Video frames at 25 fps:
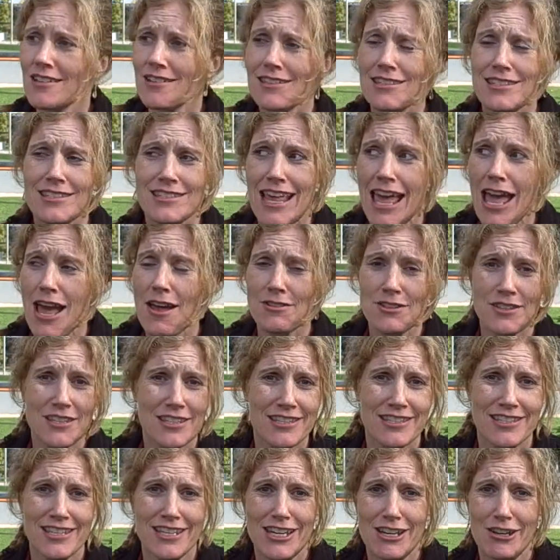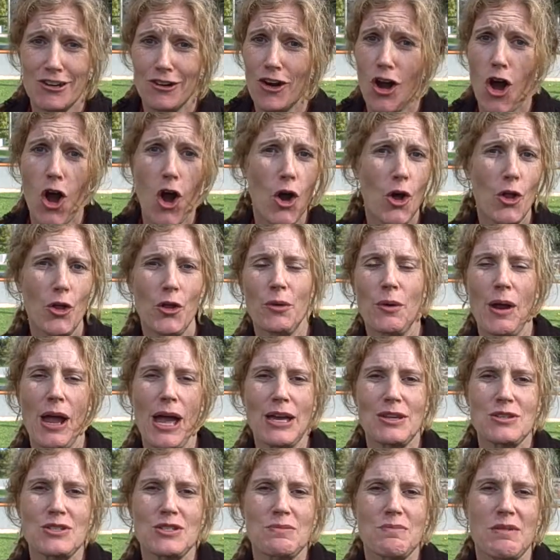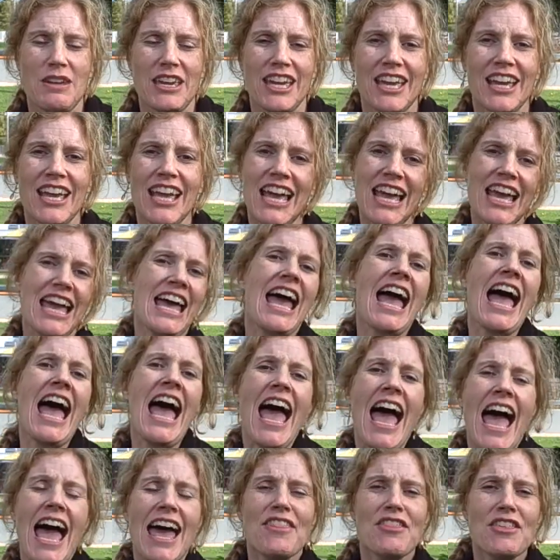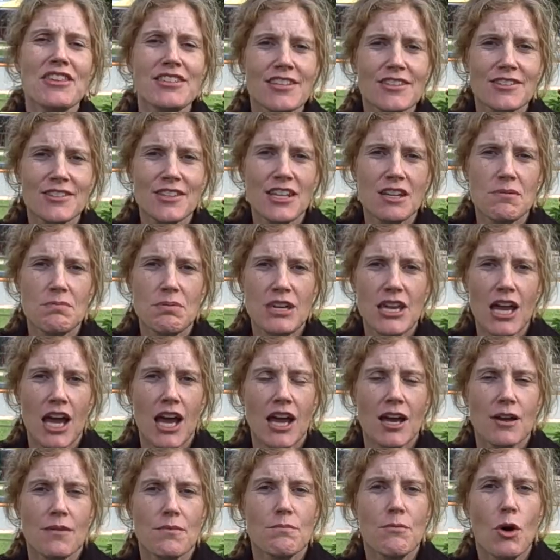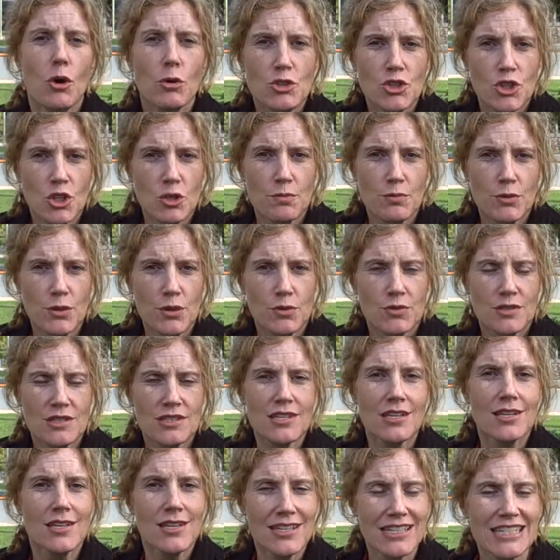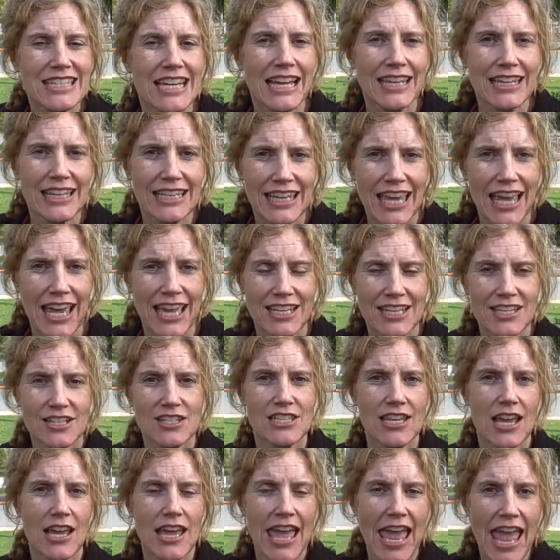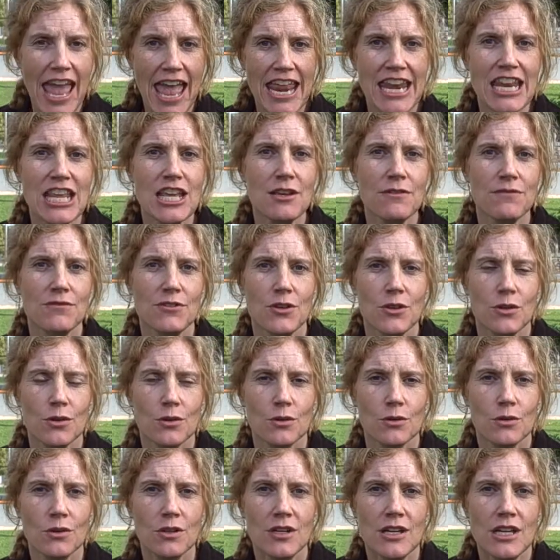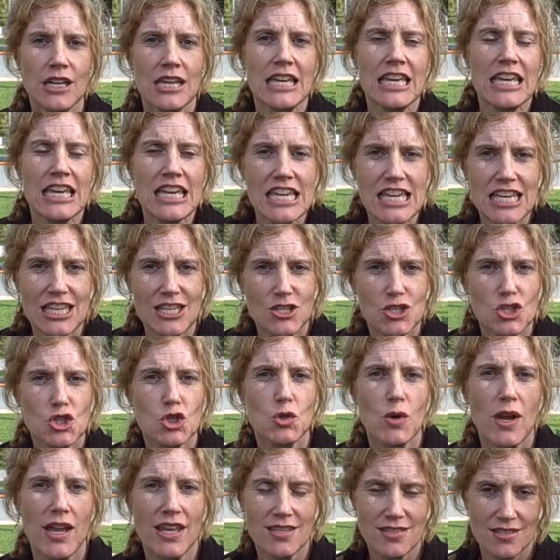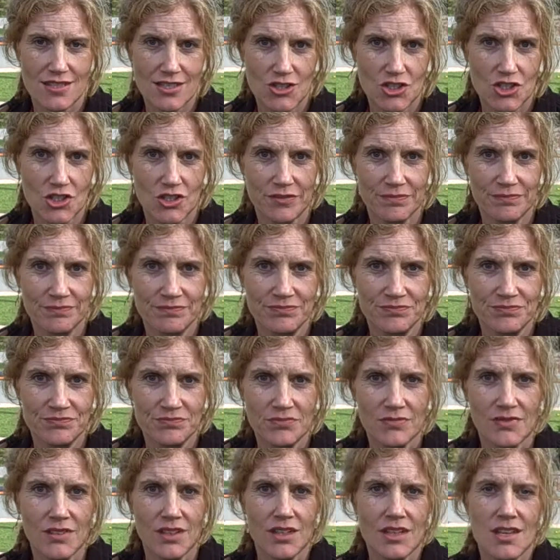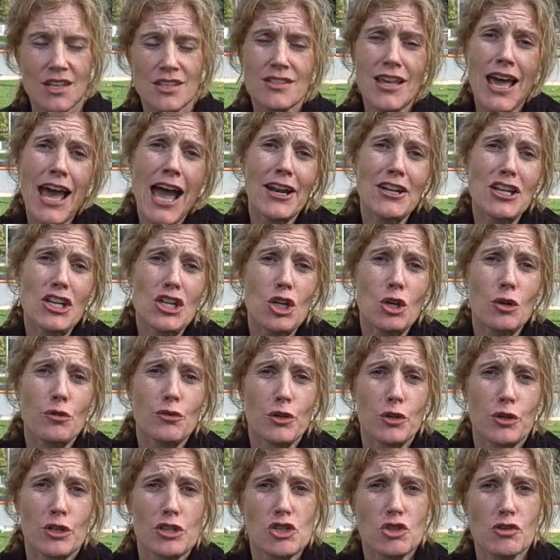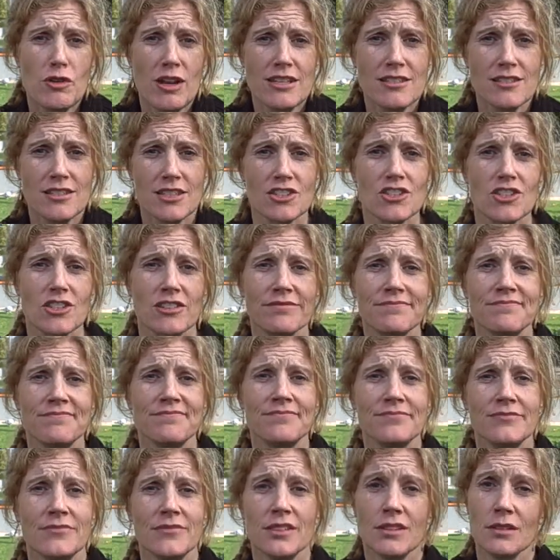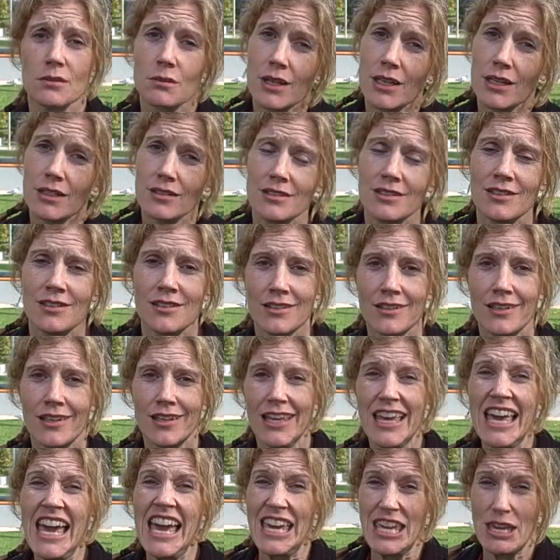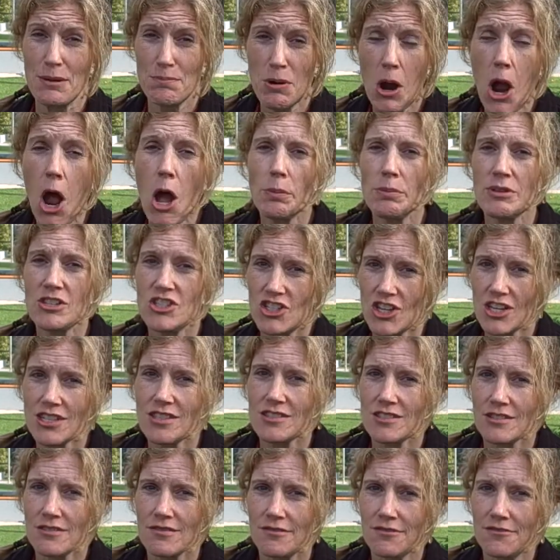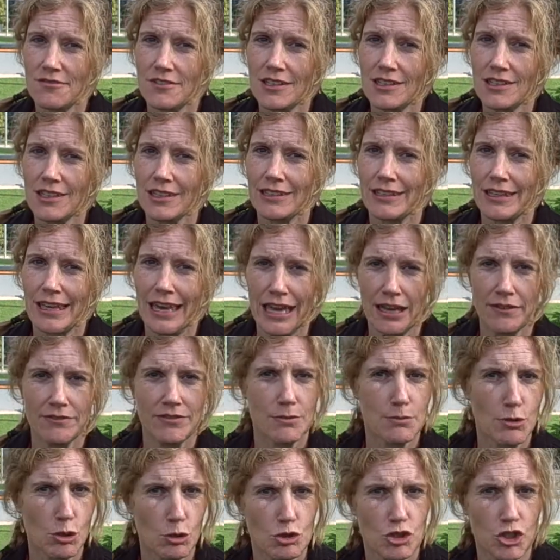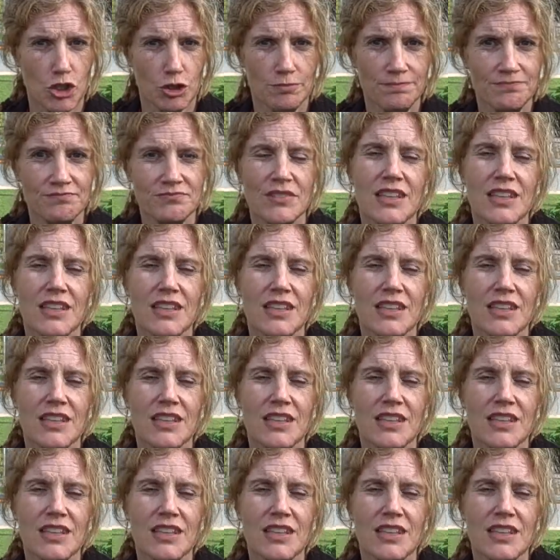Sounds of the city are all around me, and this is going to be a Mojo Boost dedicated to any of you in transition. So how do you know if you're in transition? Well, you probably just don't feel like you have your mojo.